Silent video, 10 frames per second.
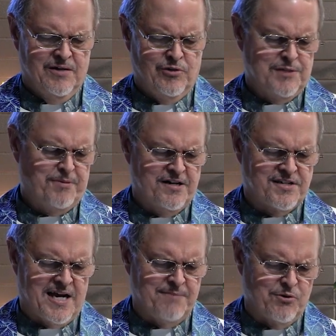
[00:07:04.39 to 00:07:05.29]
Once upon a
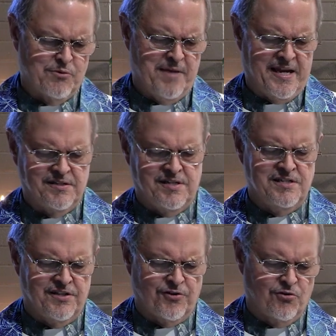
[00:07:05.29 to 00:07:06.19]
time, there were
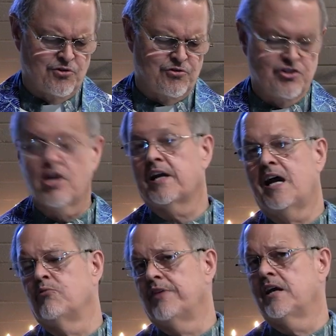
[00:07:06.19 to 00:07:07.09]
magazines at the grocery
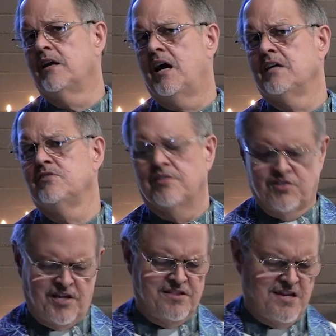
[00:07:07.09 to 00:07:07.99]
checkout with headlines that
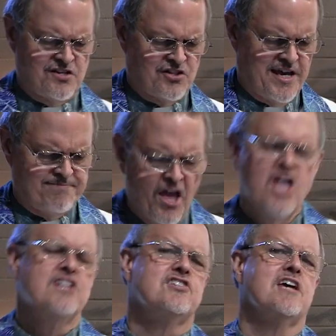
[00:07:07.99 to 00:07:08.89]
said things like
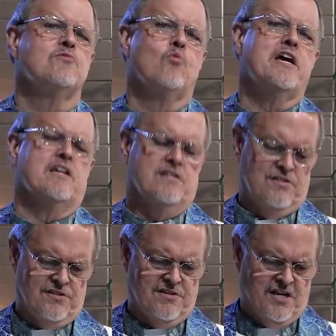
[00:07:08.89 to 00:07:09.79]
10
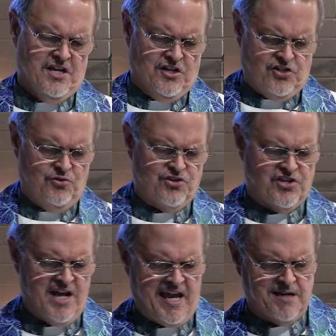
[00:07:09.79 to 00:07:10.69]
ways to
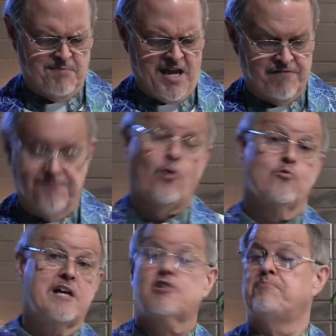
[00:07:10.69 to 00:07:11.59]
snag a man, 4
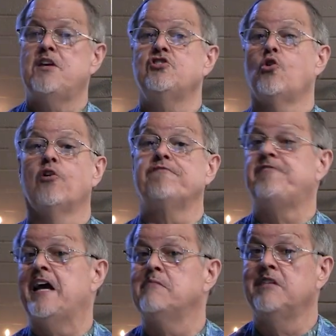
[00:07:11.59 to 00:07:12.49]
recipes your
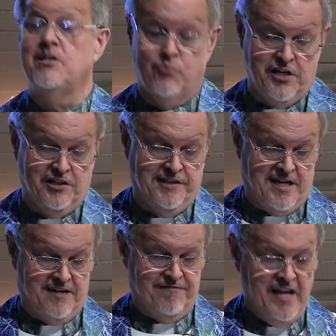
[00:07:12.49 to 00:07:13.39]
family will
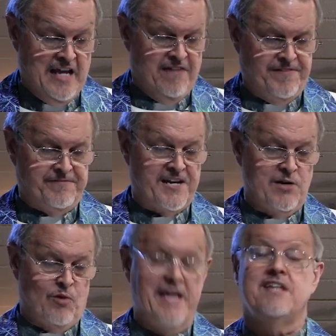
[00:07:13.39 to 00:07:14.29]
love,
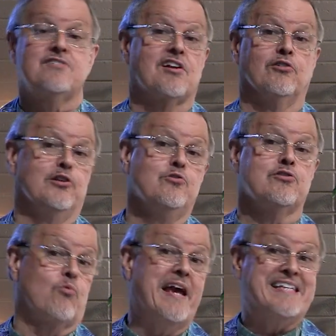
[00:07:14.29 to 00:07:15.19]
15 ways to
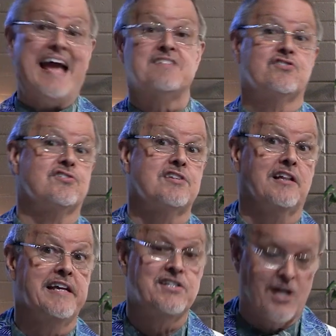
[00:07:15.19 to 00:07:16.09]
lose weight and
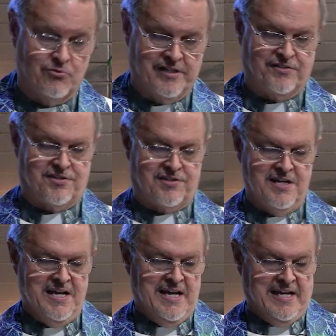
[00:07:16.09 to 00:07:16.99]
still eat donuts,
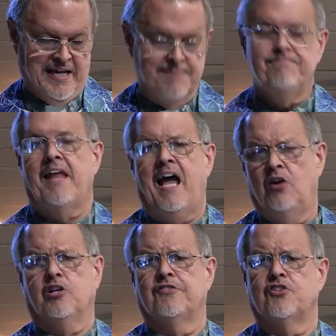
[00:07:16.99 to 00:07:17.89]
and
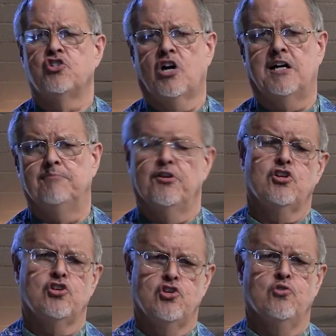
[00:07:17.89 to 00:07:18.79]
how to get the job
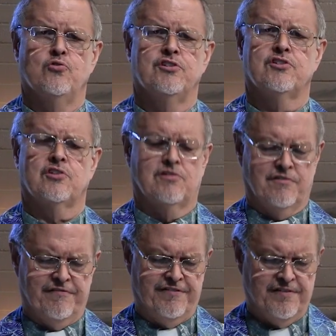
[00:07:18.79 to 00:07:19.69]
that you
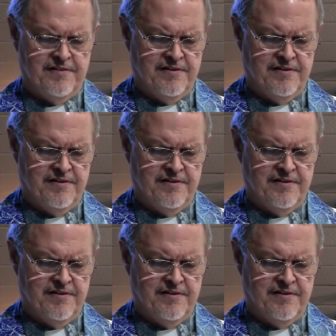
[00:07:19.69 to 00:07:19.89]
deserve.